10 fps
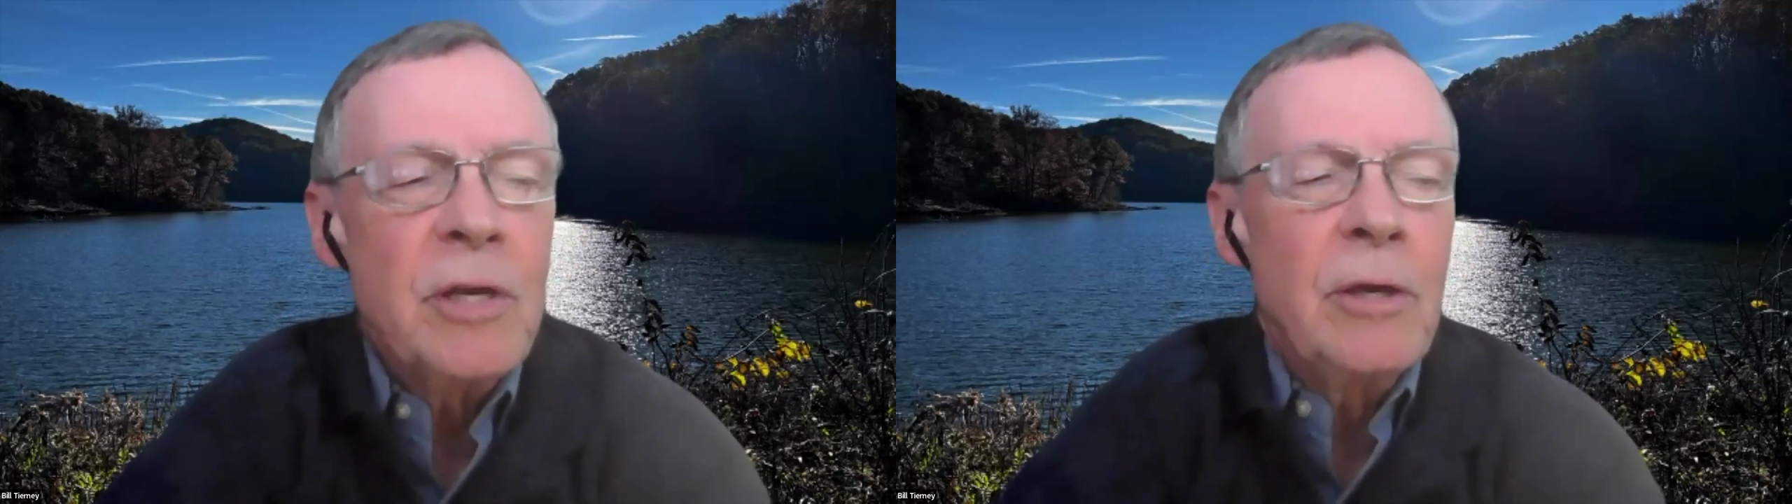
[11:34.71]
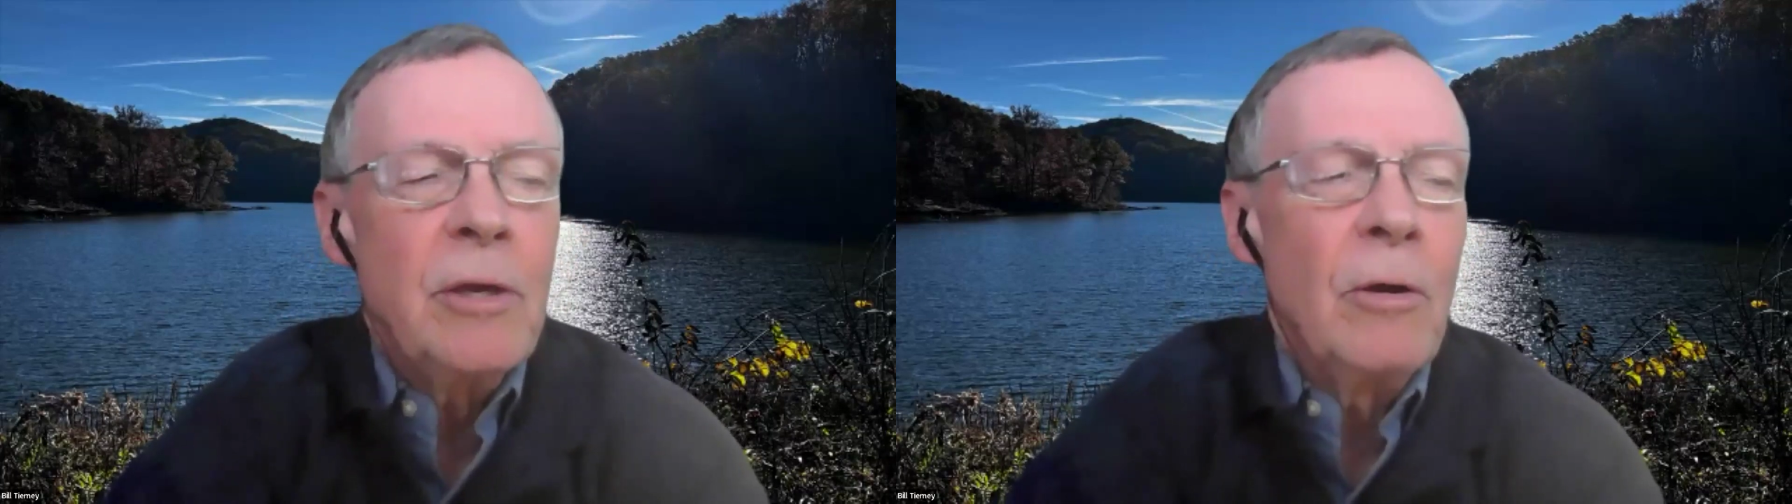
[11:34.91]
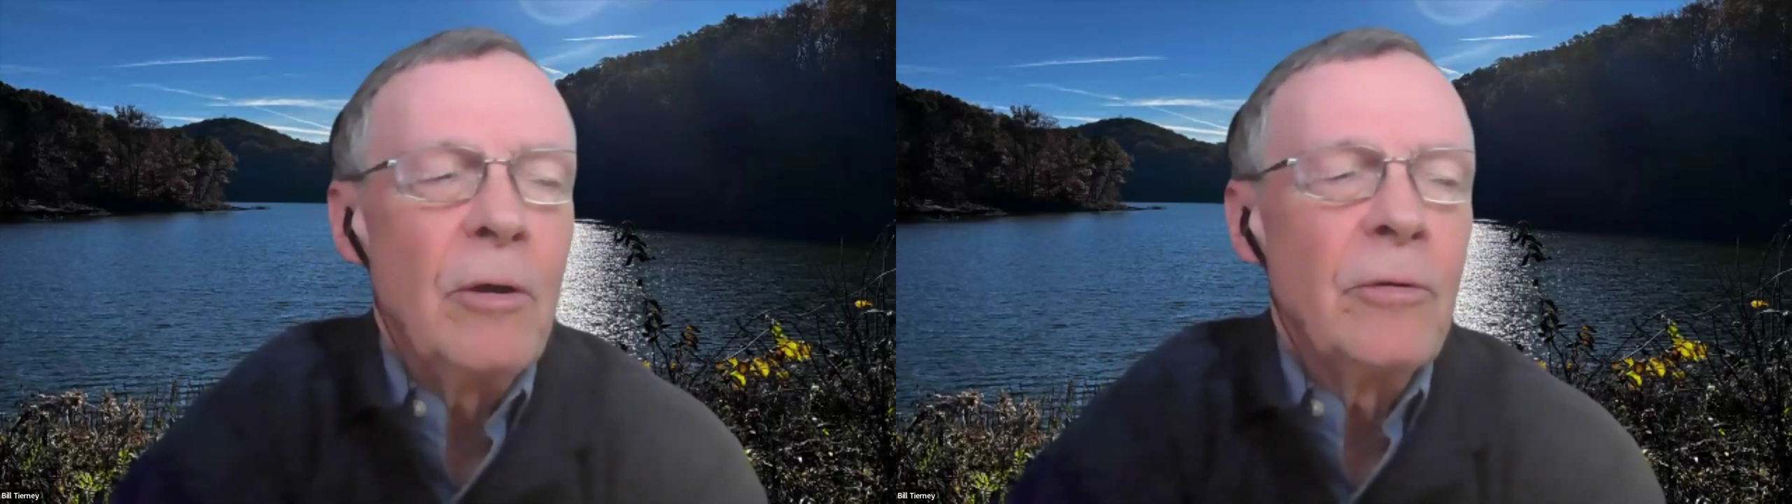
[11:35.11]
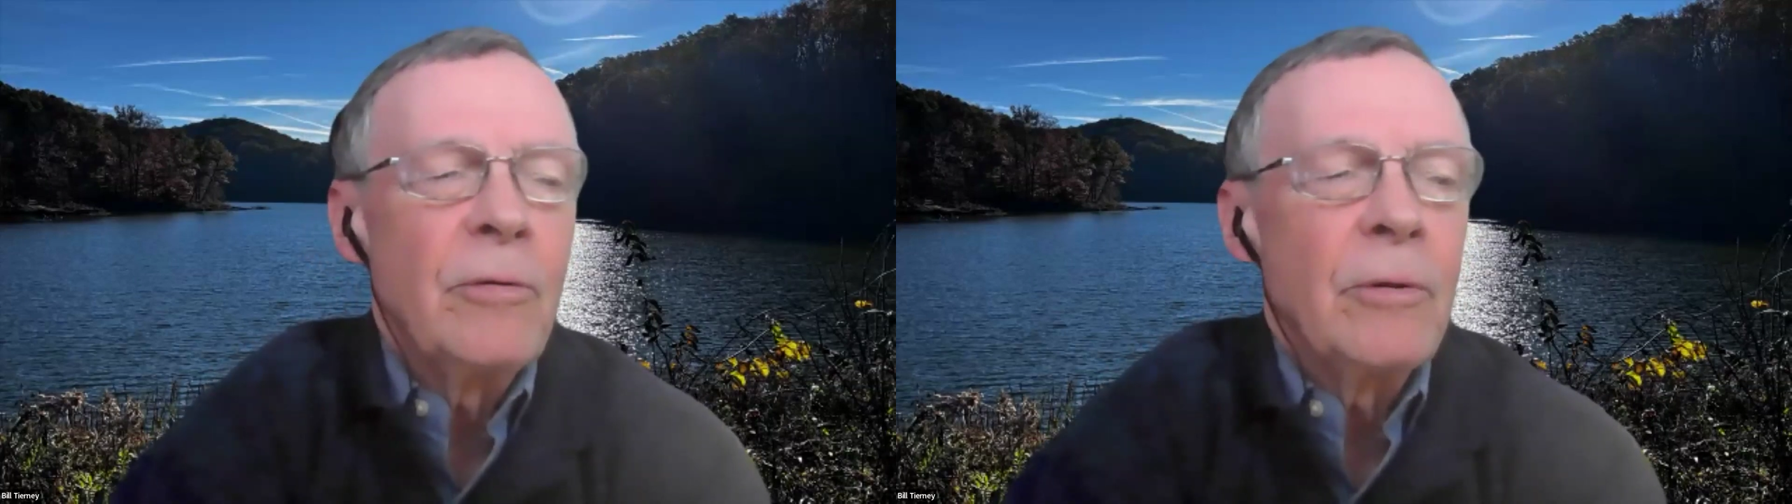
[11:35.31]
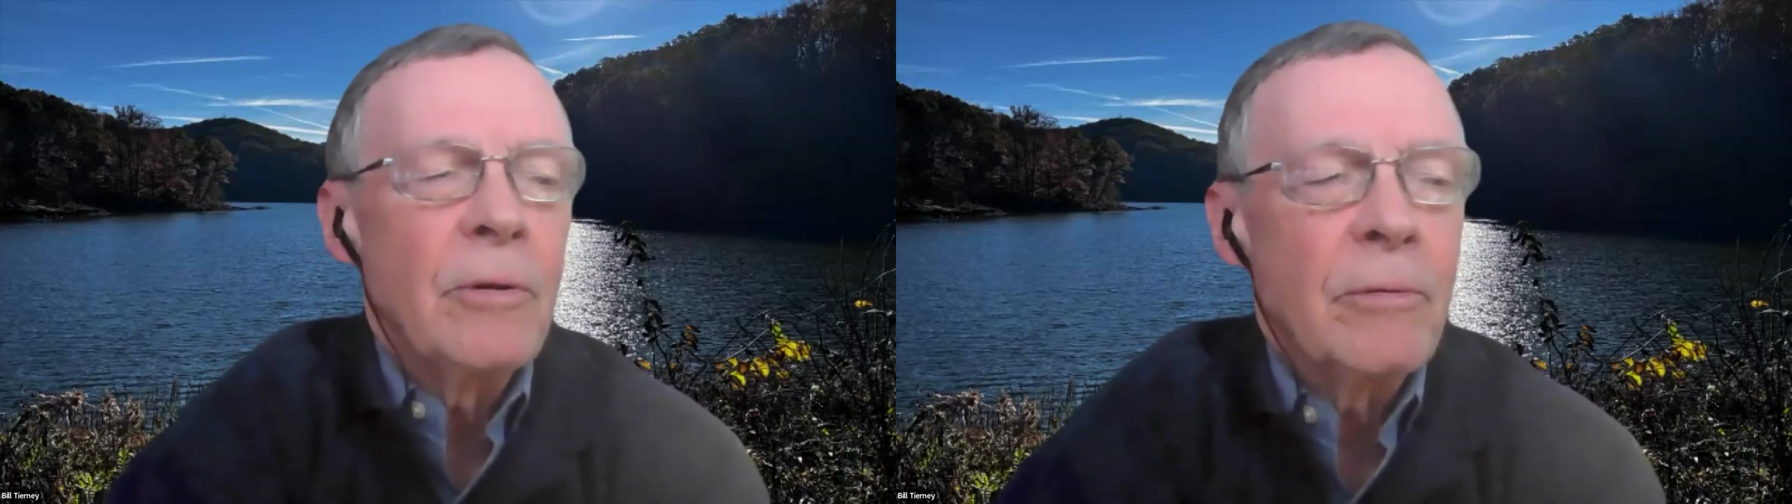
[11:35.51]
thing
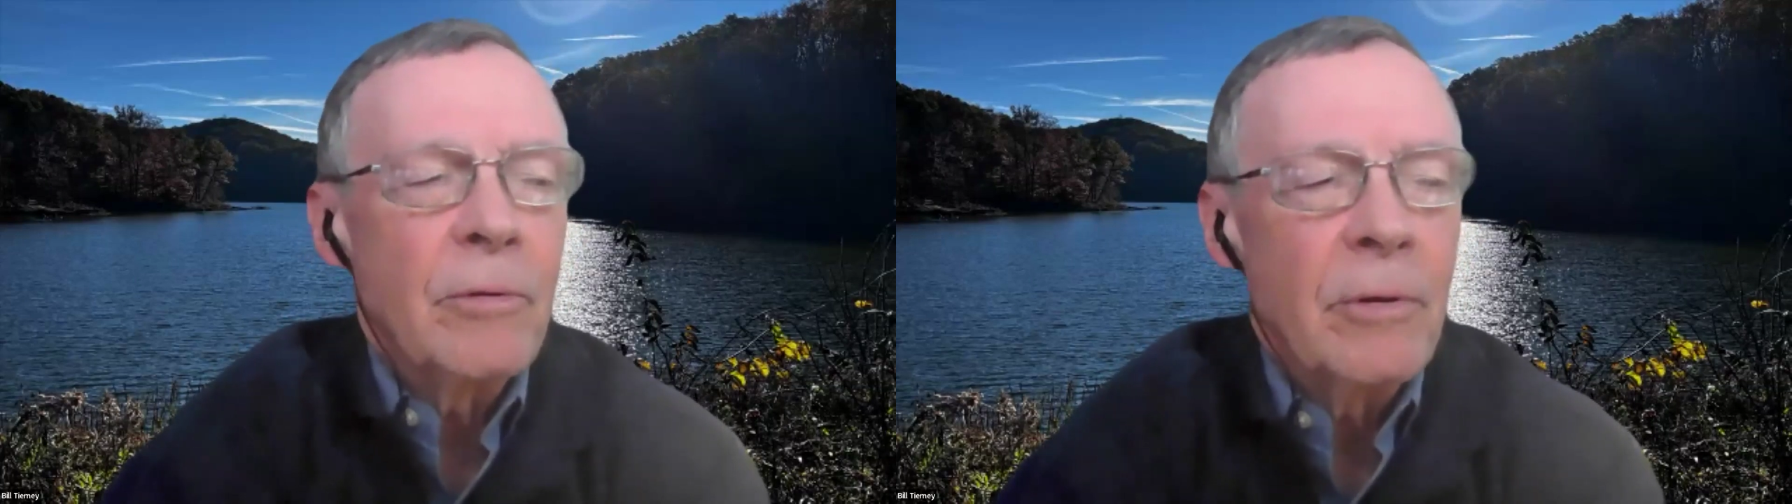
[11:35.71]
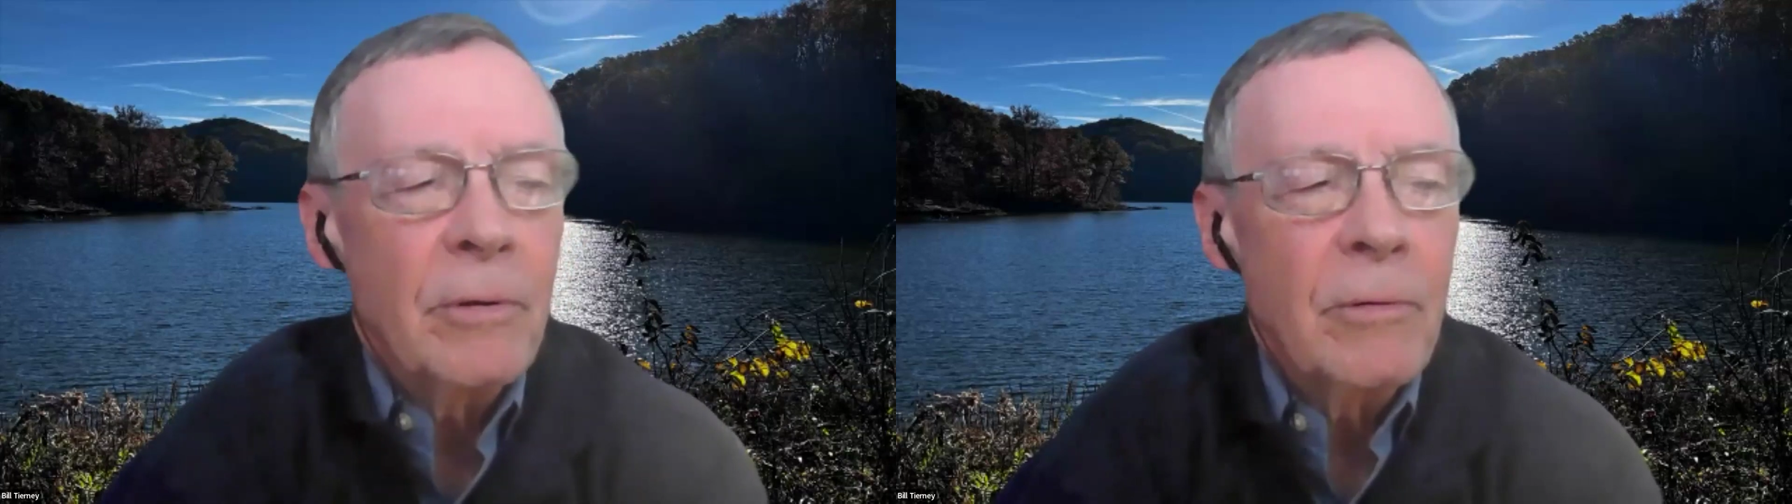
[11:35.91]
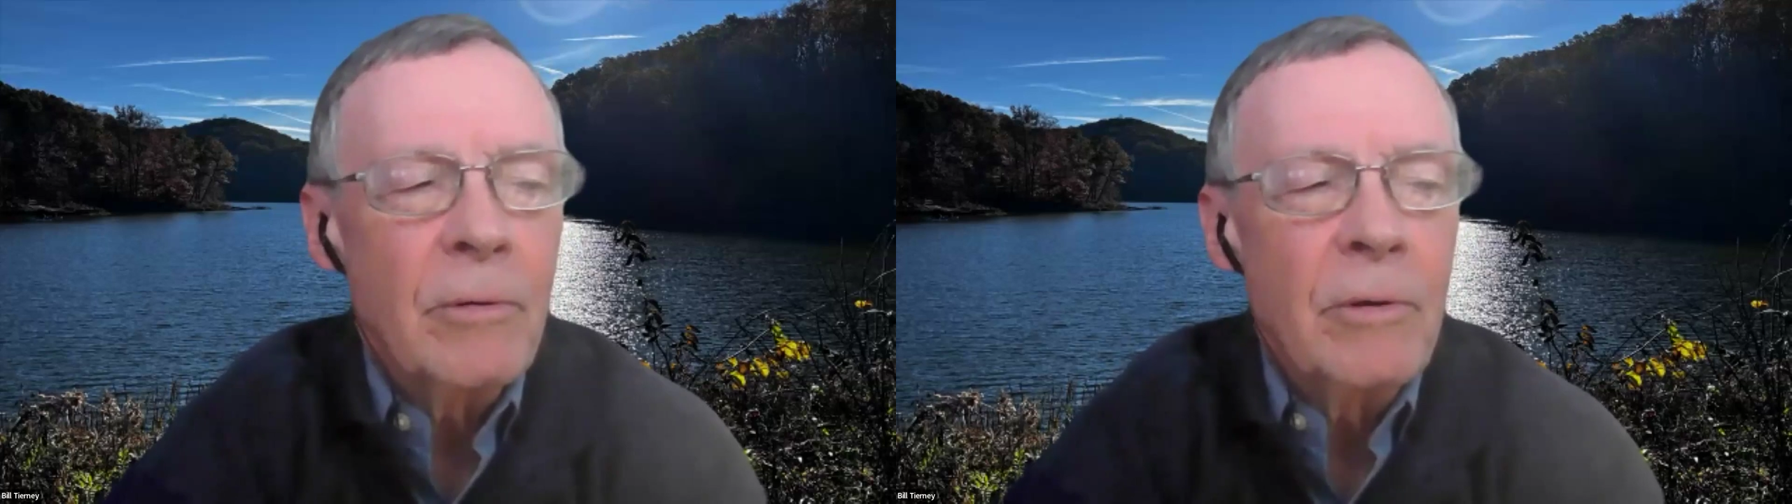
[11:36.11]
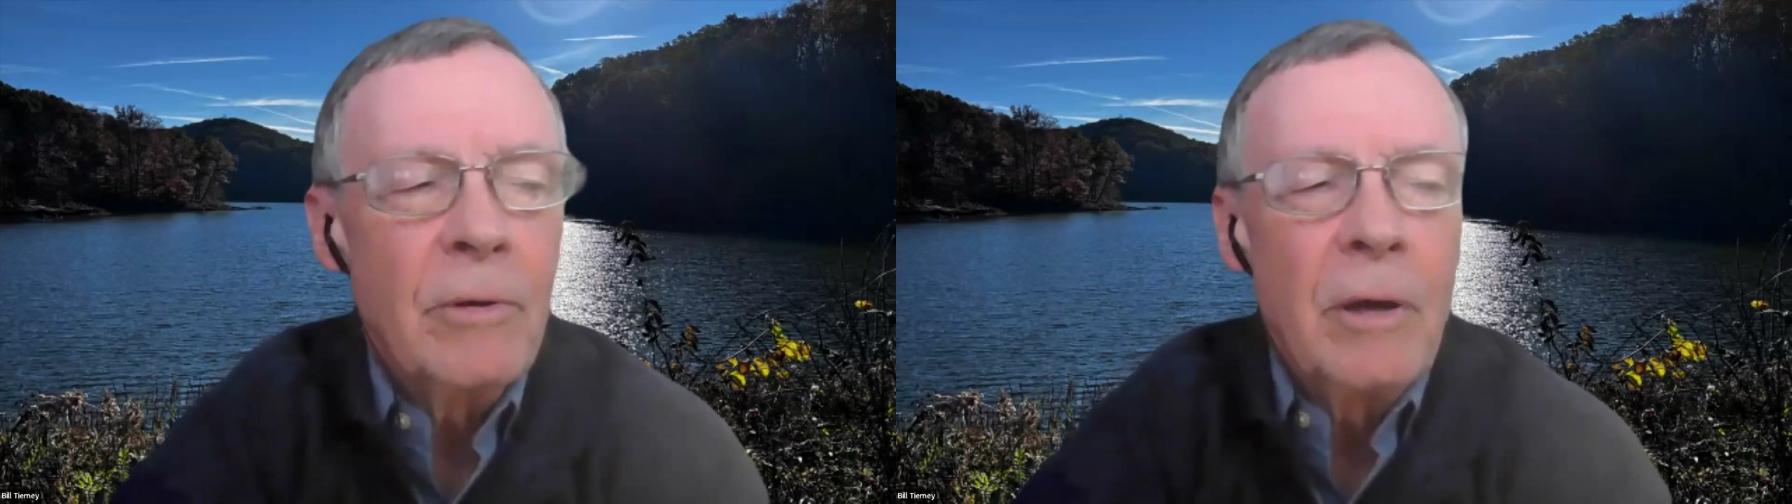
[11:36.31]
called the